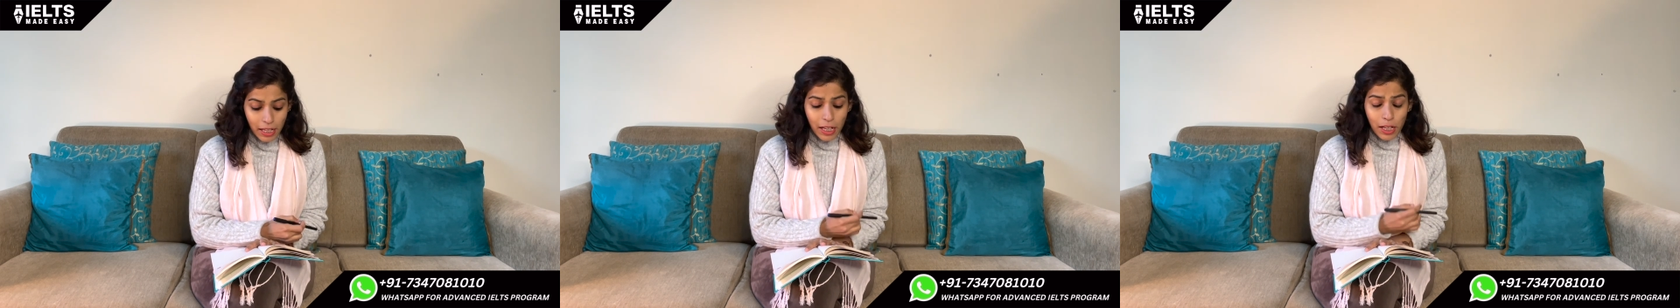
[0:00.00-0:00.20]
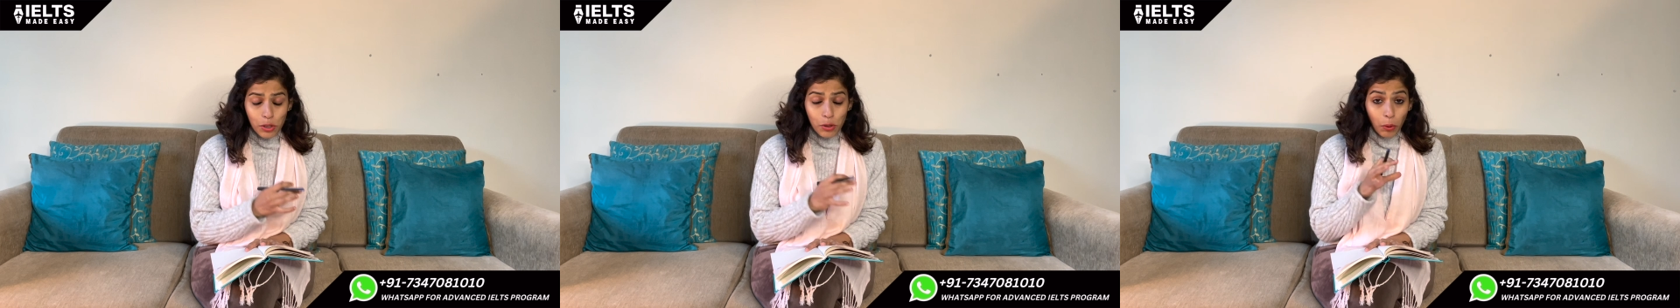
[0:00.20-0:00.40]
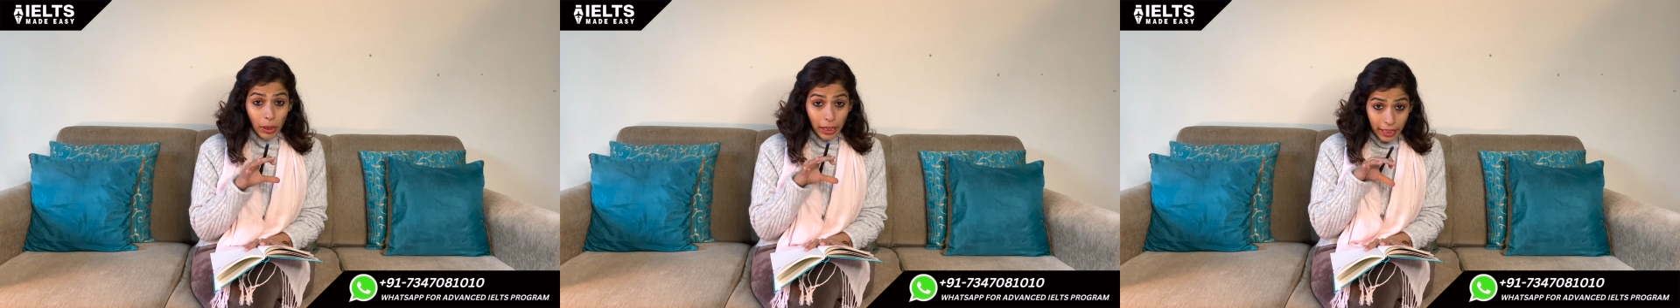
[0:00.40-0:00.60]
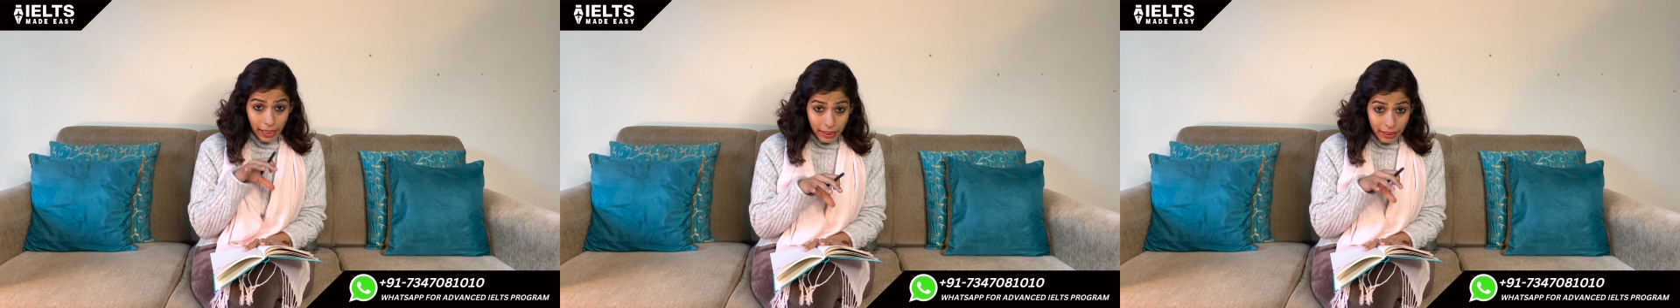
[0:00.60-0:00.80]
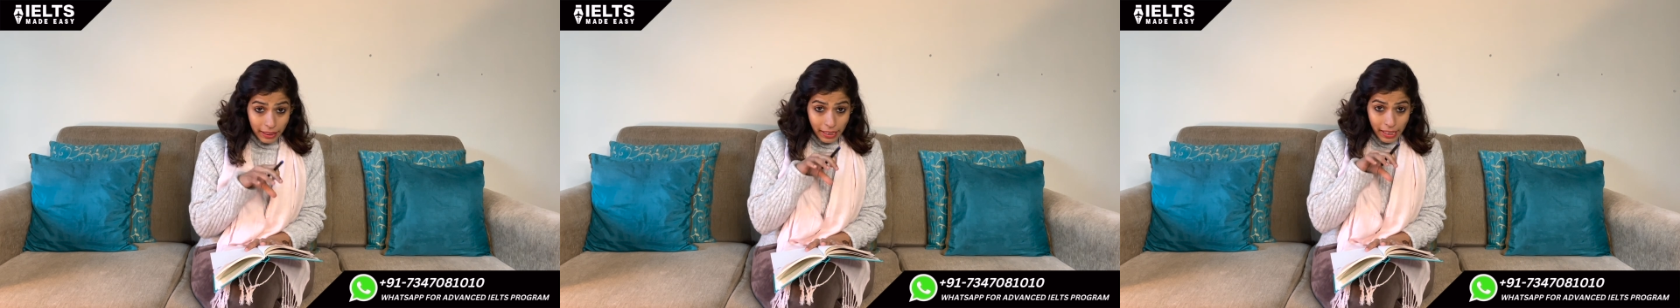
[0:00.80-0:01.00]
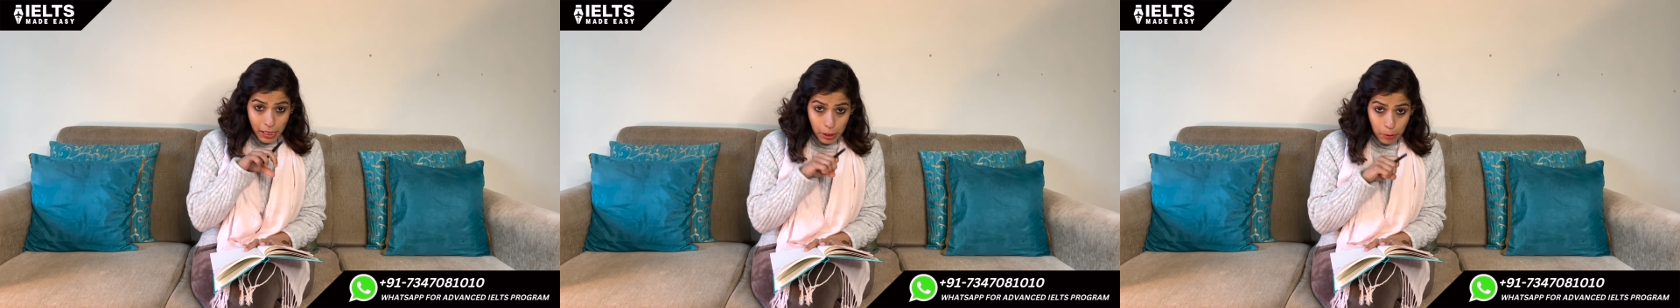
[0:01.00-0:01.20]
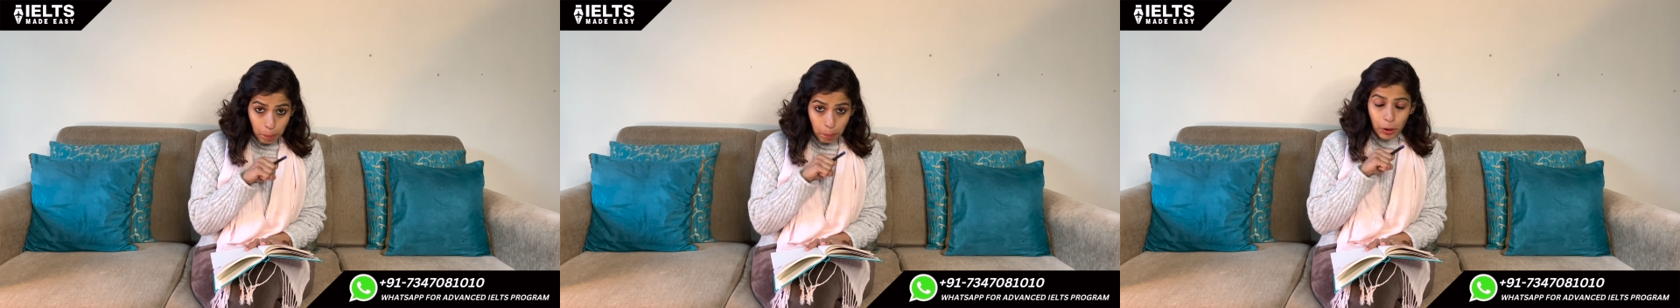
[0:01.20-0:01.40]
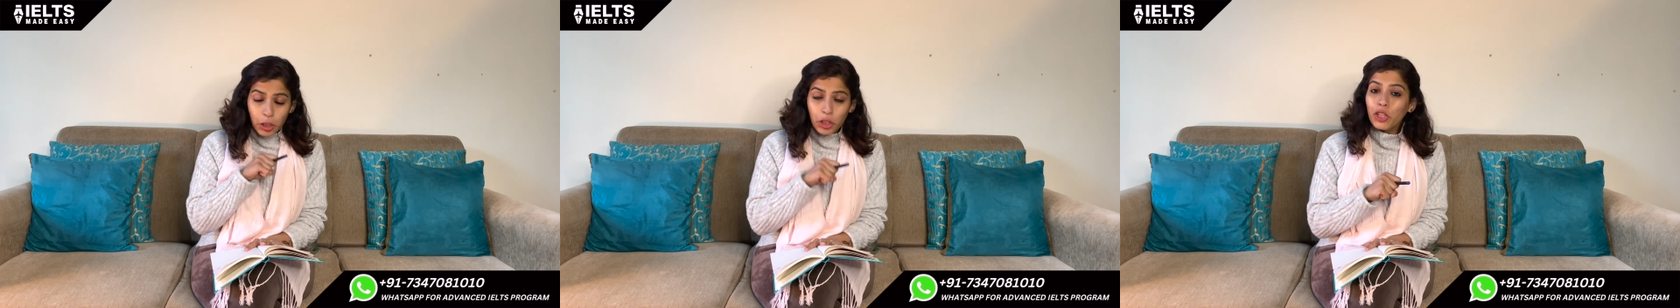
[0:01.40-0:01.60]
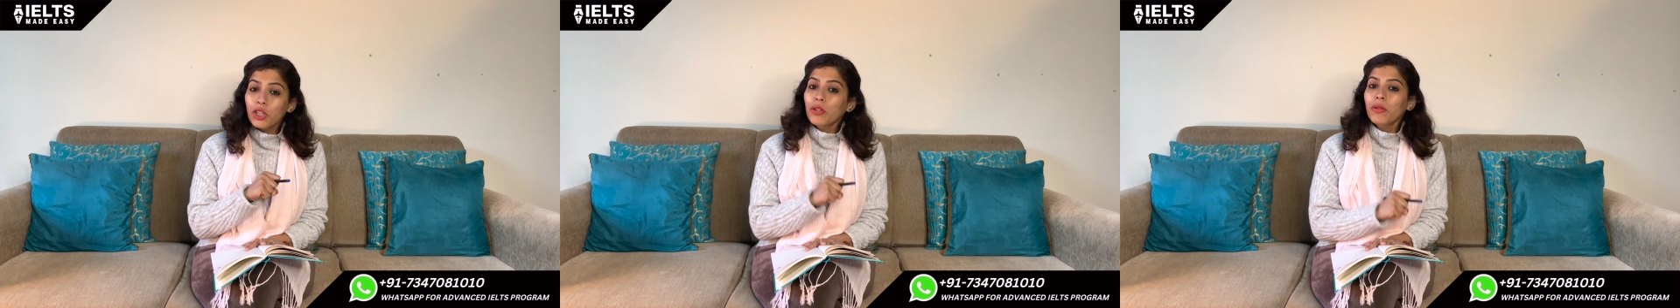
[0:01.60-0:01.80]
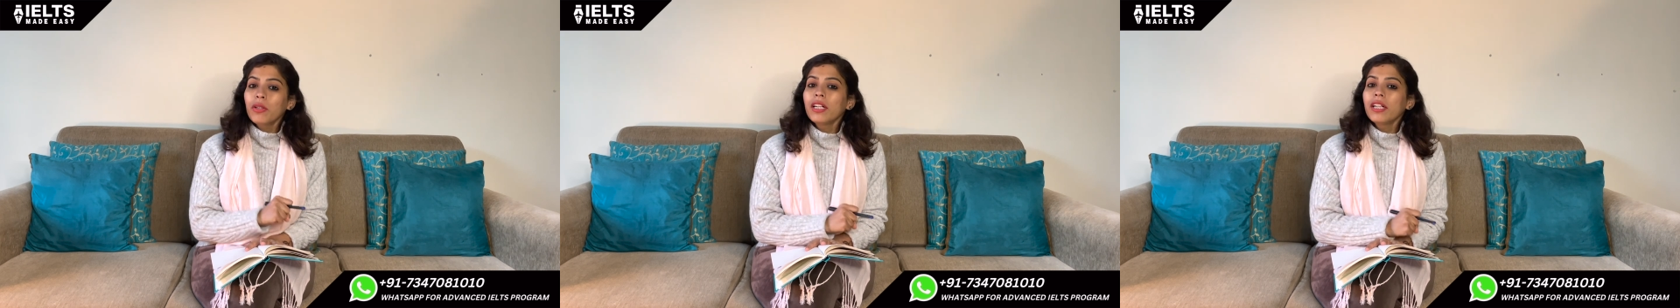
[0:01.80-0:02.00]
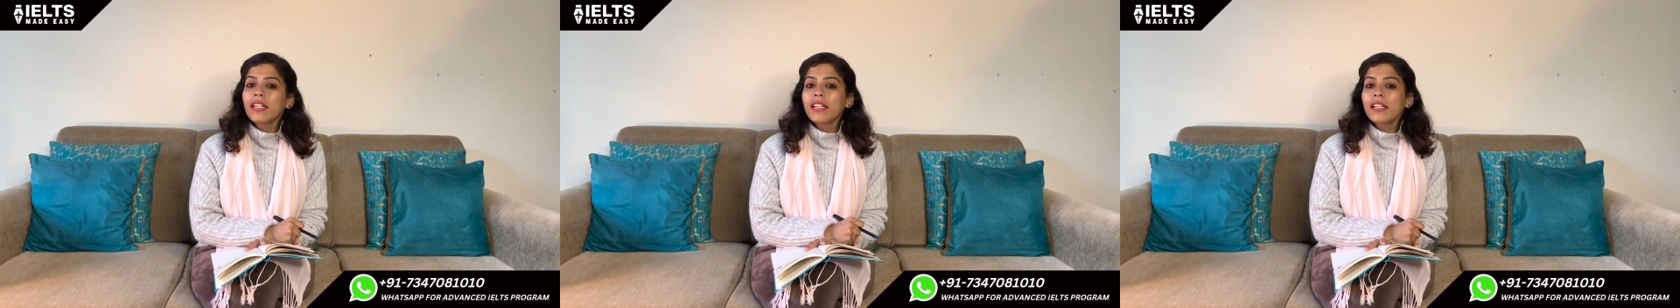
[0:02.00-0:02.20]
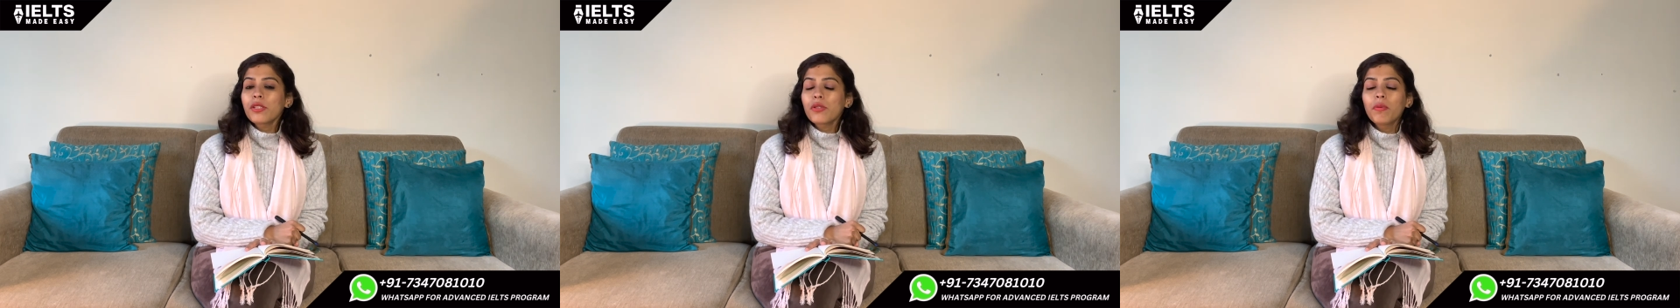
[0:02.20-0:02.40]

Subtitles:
So in this particular list,